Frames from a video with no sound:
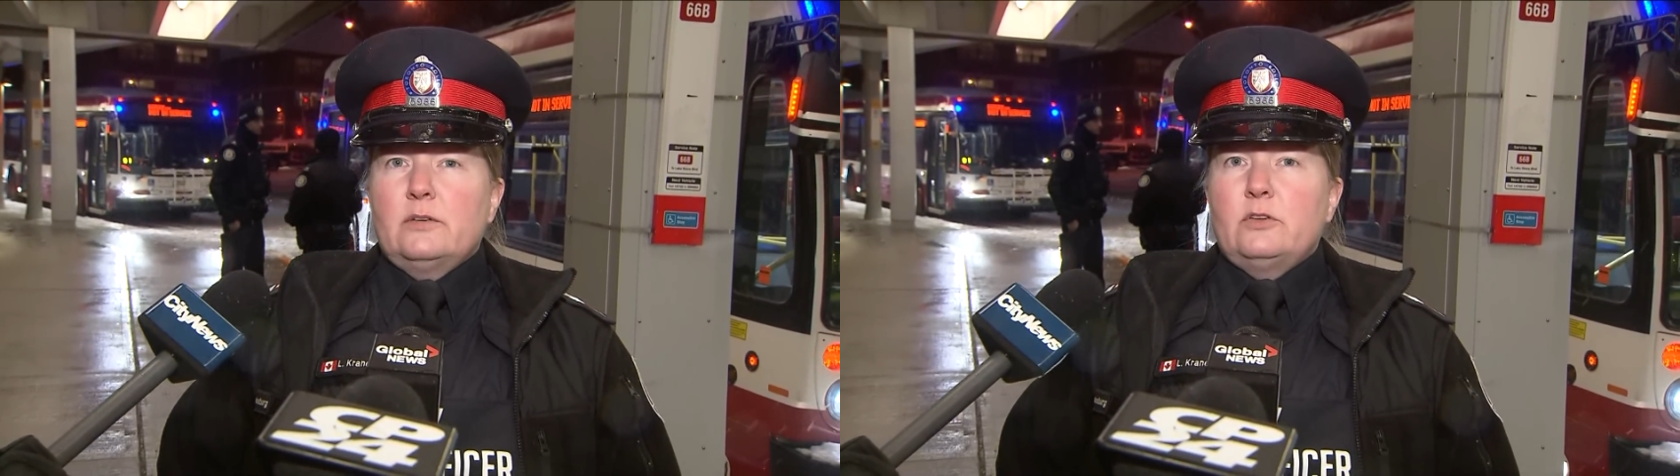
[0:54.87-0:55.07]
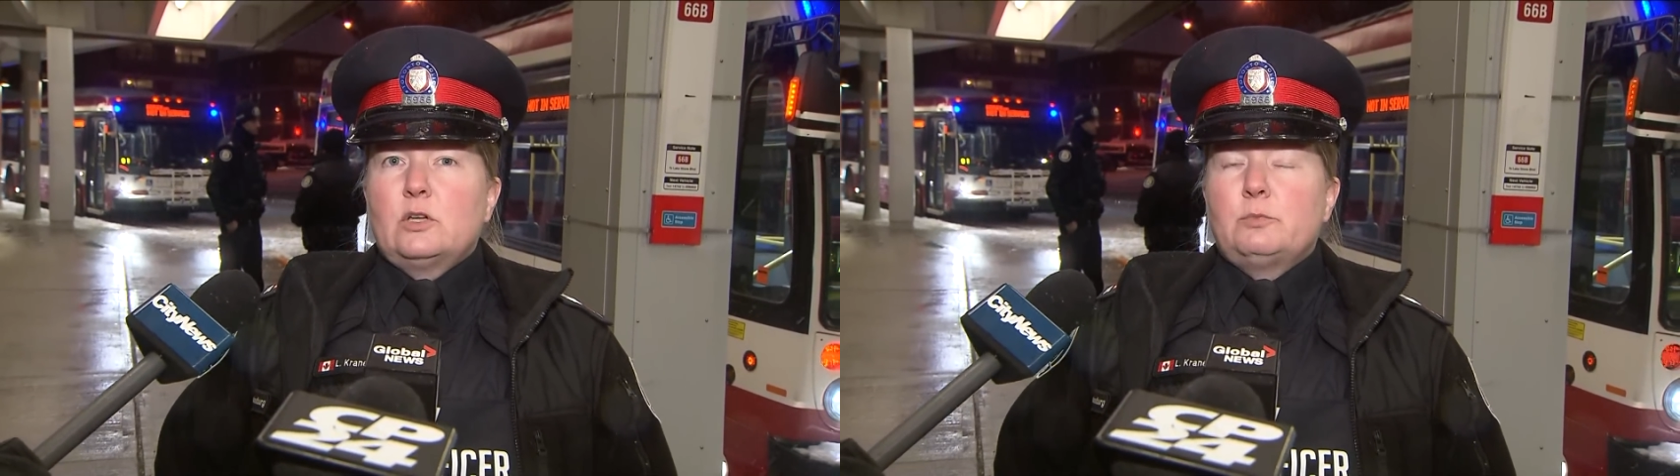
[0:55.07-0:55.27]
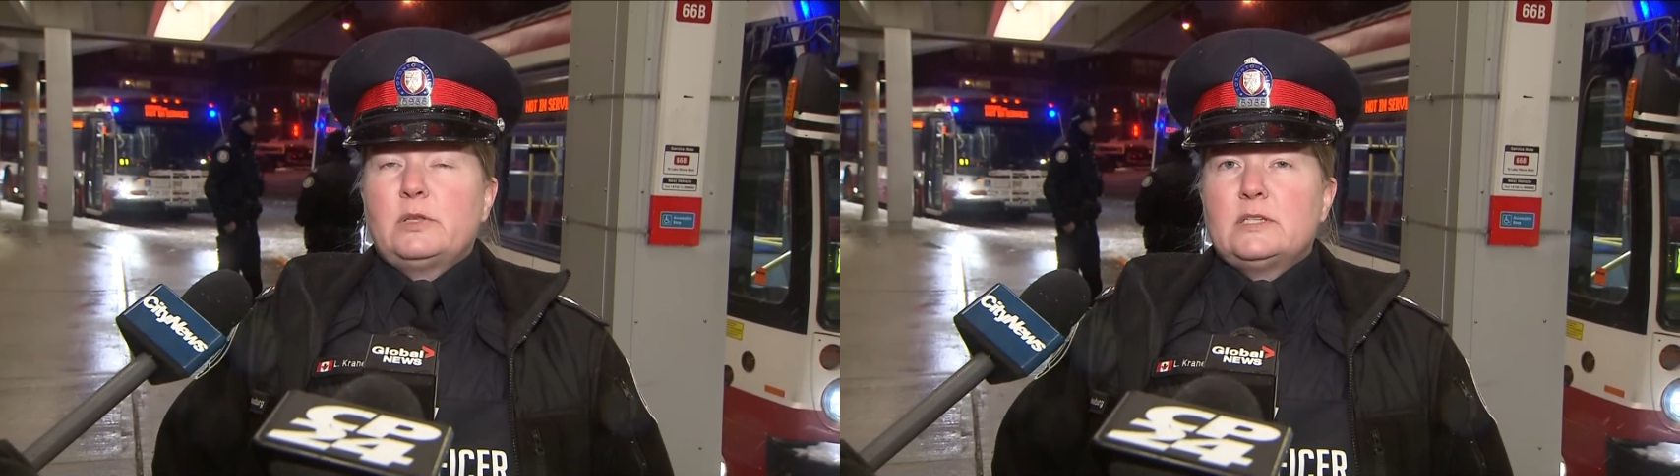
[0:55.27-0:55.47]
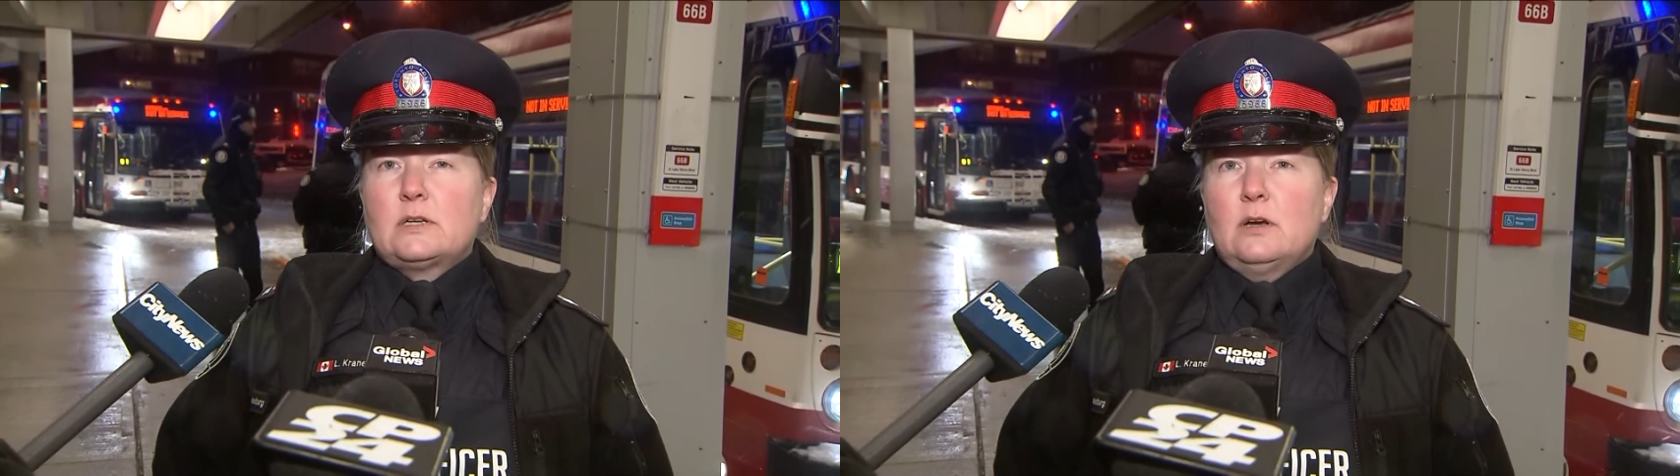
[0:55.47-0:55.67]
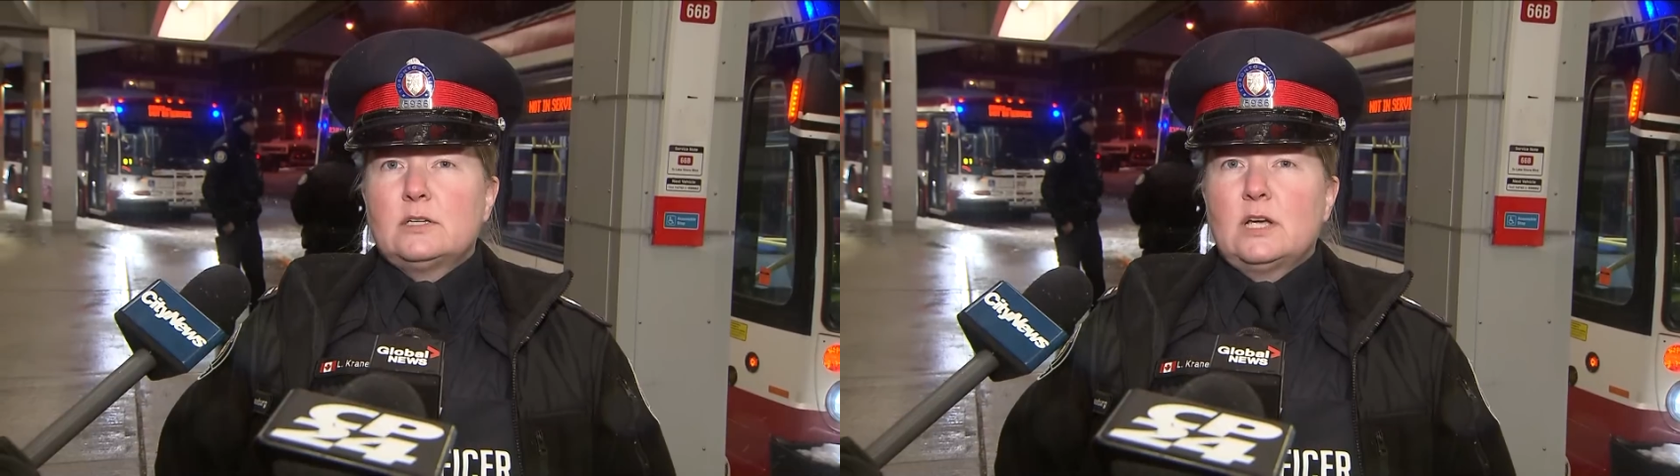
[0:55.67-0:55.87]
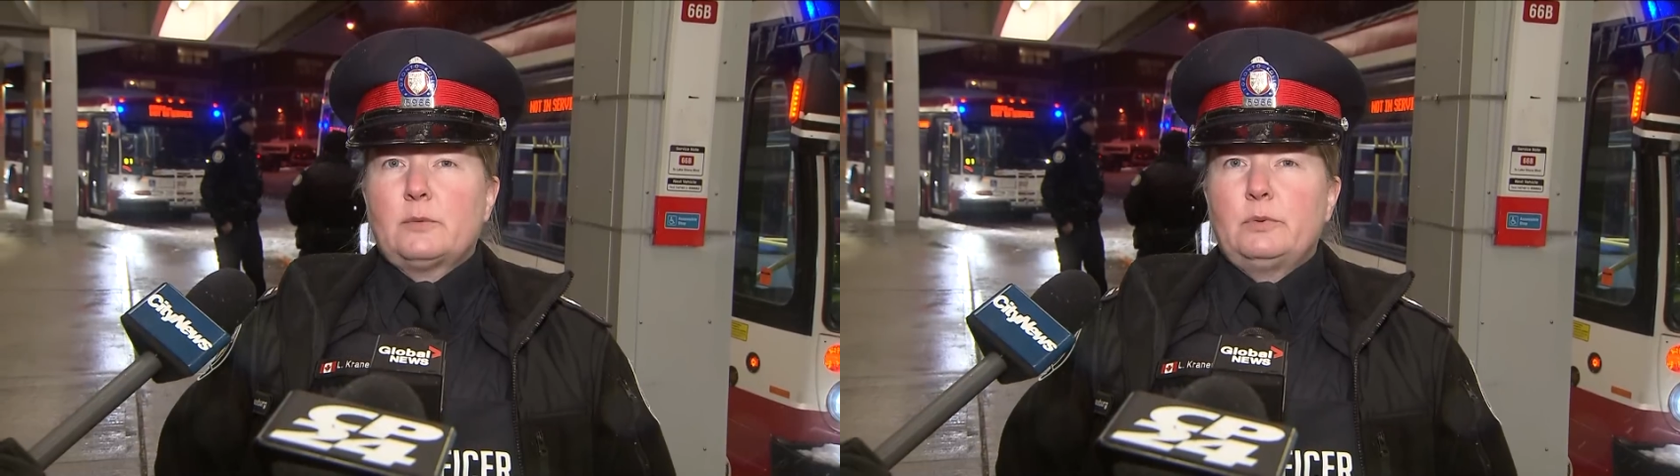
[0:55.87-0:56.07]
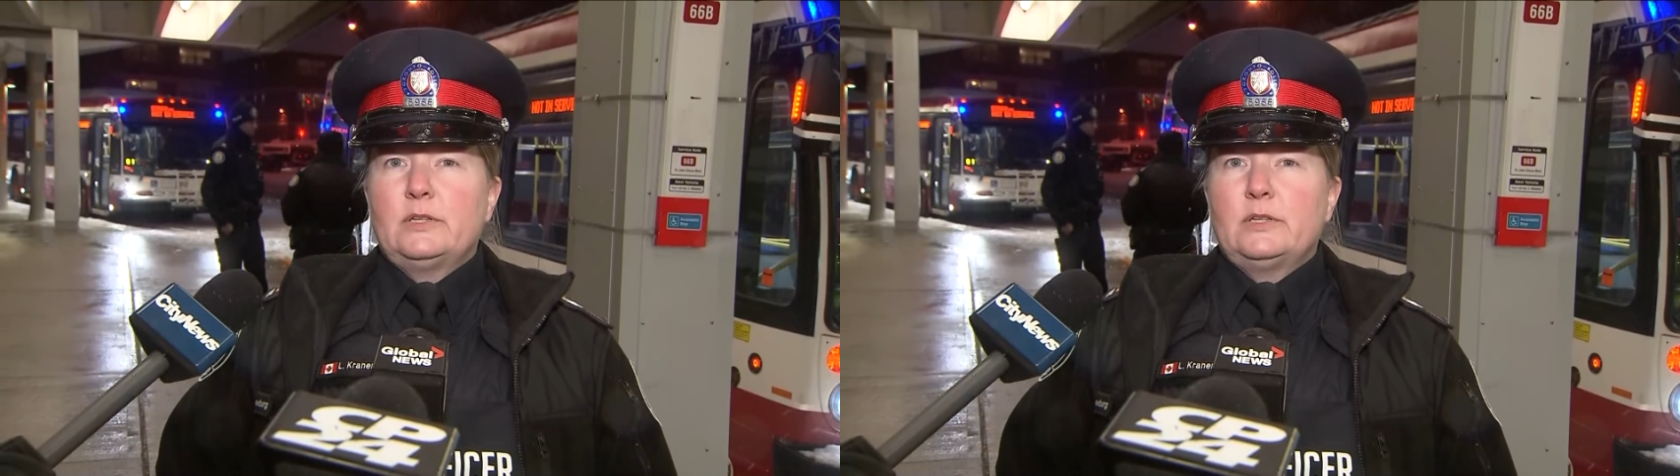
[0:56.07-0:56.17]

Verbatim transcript: if you could please contact